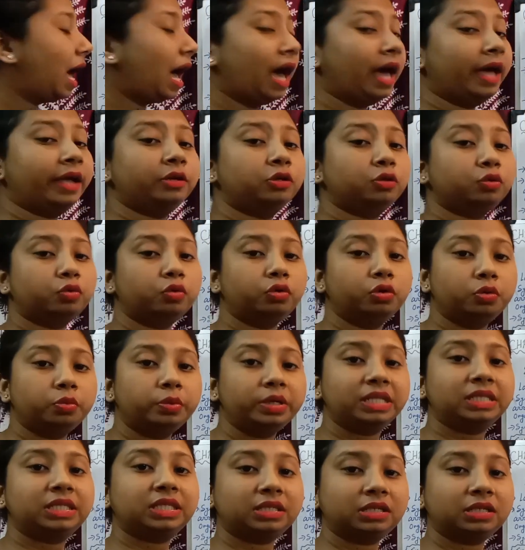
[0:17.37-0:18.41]
and we
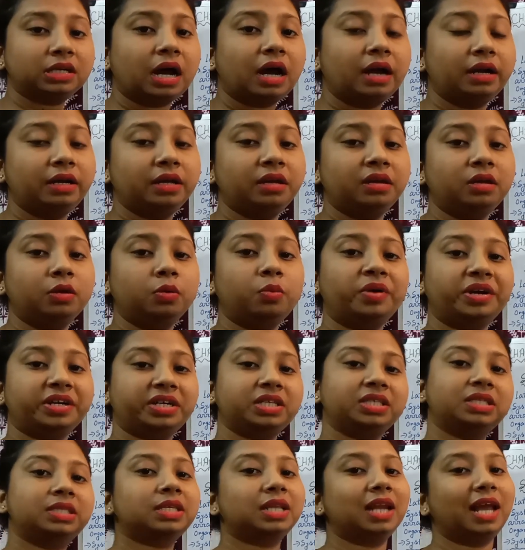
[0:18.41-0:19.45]
will study what
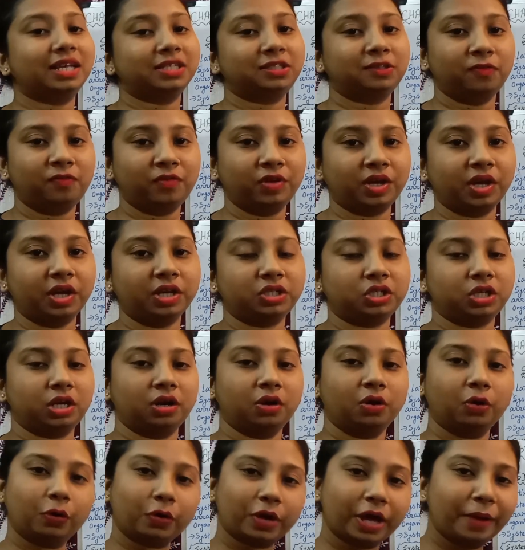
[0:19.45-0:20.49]
is
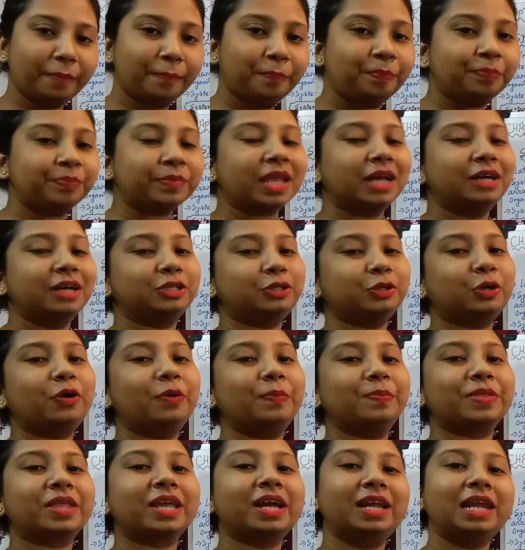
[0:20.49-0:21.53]
classification. Okay, so
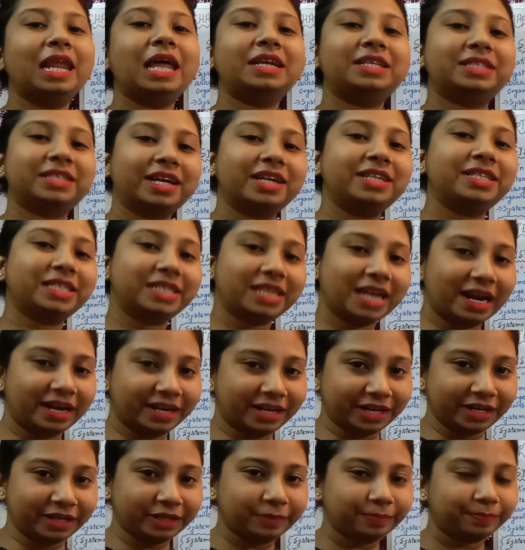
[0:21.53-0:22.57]
let's get
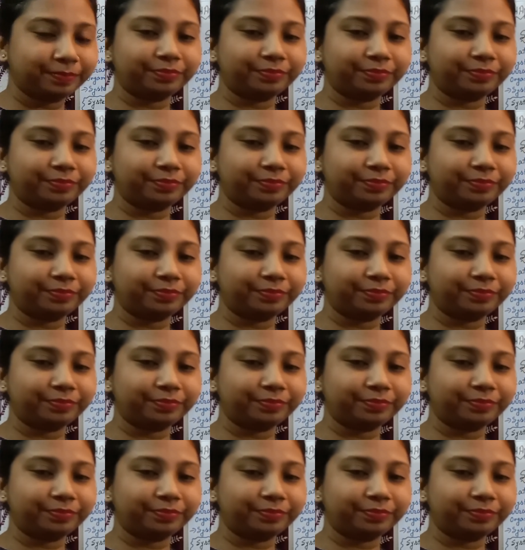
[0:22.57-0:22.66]
started.